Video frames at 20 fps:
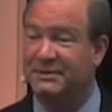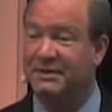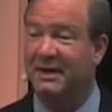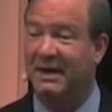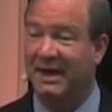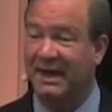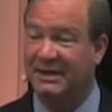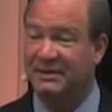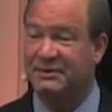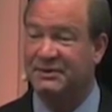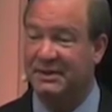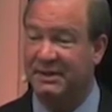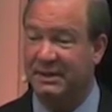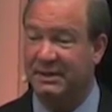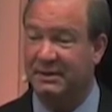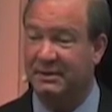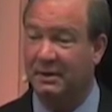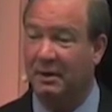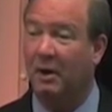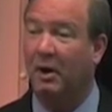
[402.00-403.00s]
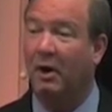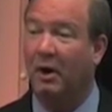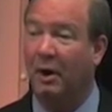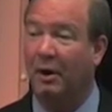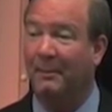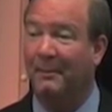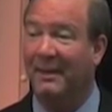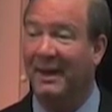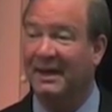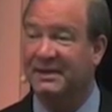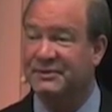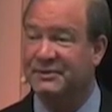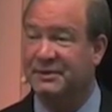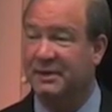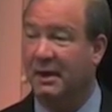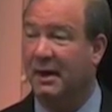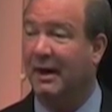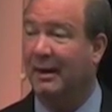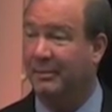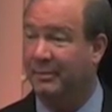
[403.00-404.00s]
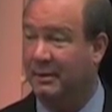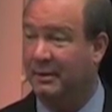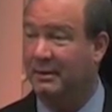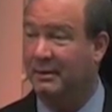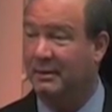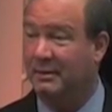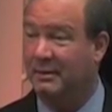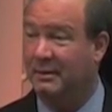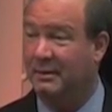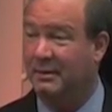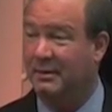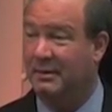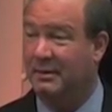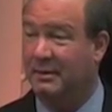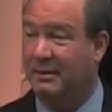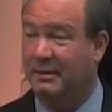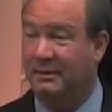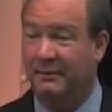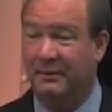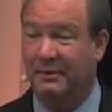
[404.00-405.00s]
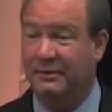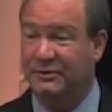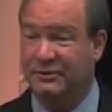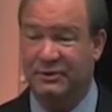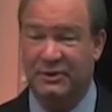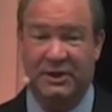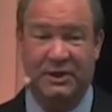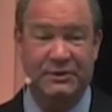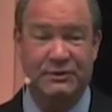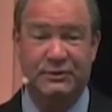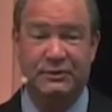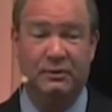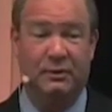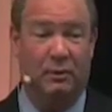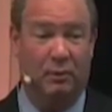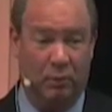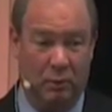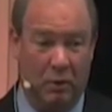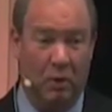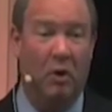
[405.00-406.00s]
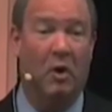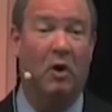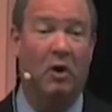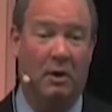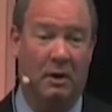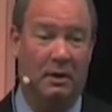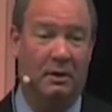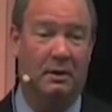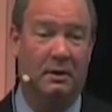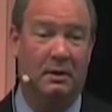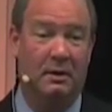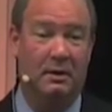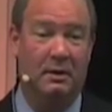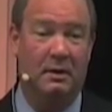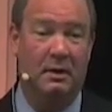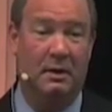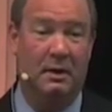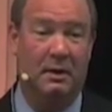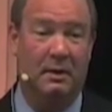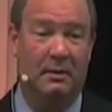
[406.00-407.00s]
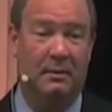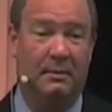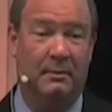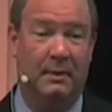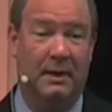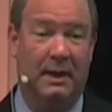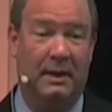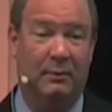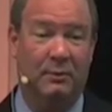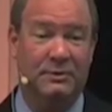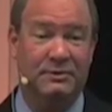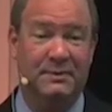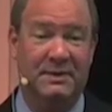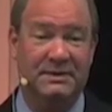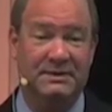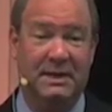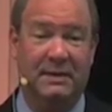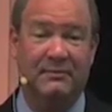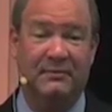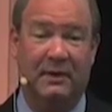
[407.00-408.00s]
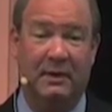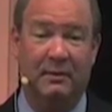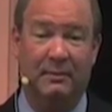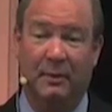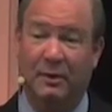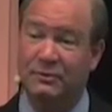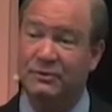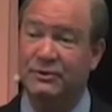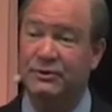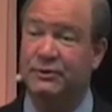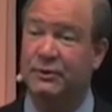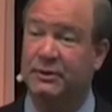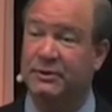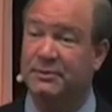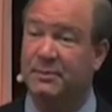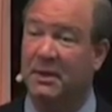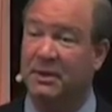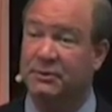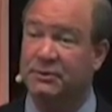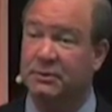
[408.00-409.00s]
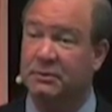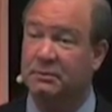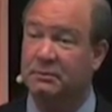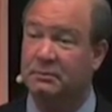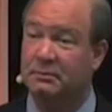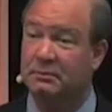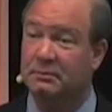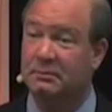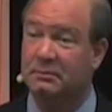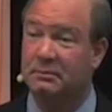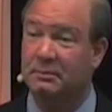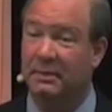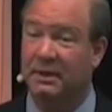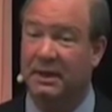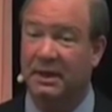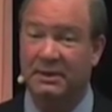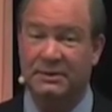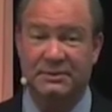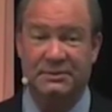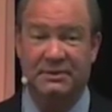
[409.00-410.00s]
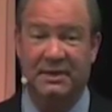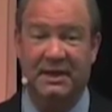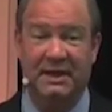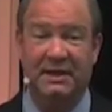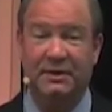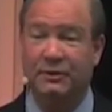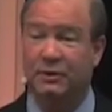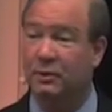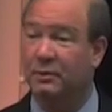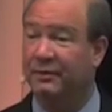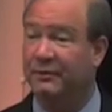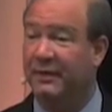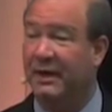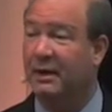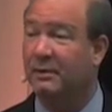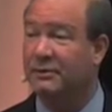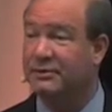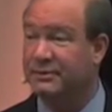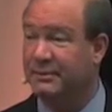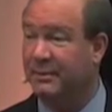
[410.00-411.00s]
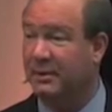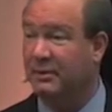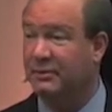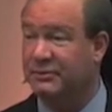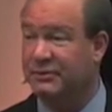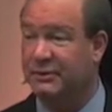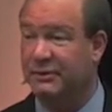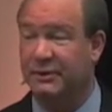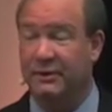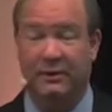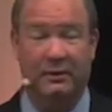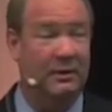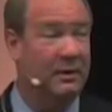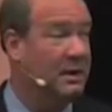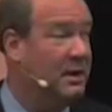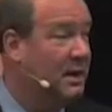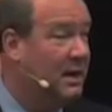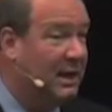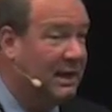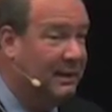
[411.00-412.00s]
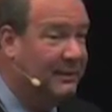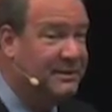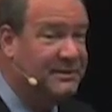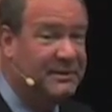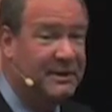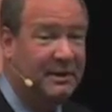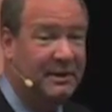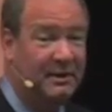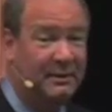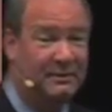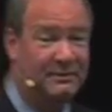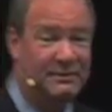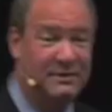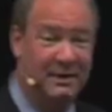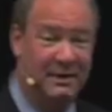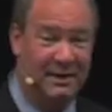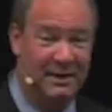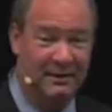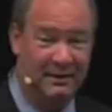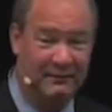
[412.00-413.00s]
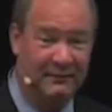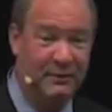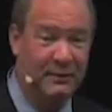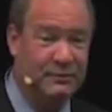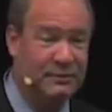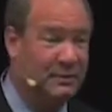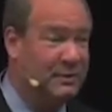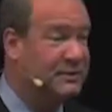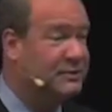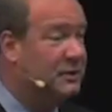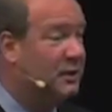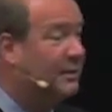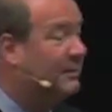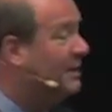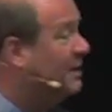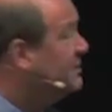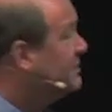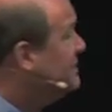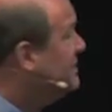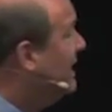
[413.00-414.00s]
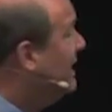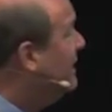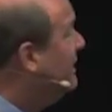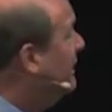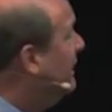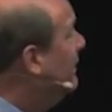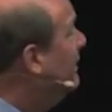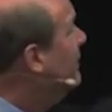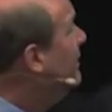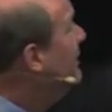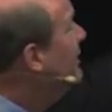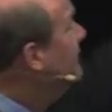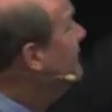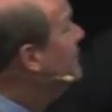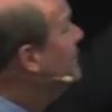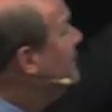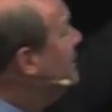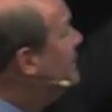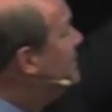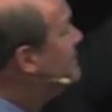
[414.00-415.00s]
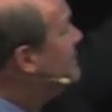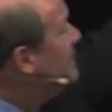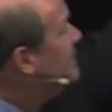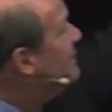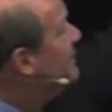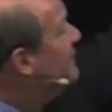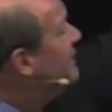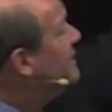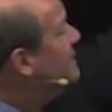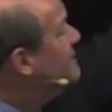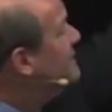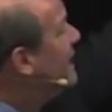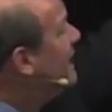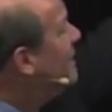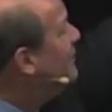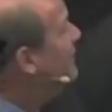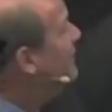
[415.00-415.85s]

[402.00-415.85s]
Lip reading: that I see are messed up. They're just wrong, and which means I'm filing motions to dismiss because they didn't do what they were supposed to do. Now let me tell you, again, the first one, let's talk about standing. You see at the very top